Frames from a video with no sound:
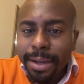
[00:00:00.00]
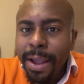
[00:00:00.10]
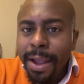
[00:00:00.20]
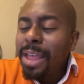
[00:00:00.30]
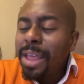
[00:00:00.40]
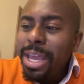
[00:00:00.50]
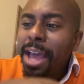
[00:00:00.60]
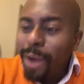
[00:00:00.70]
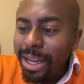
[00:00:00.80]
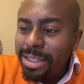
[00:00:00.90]
that we
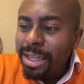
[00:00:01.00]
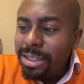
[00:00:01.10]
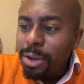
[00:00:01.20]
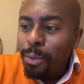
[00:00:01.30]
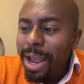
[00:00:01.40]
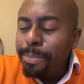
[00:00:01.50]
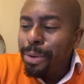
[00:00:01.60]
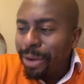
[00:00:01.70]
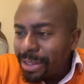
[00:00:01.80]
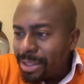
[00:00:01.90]
have racist white
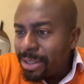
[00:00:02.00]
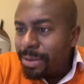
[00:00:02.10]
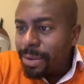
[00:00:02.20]
boys,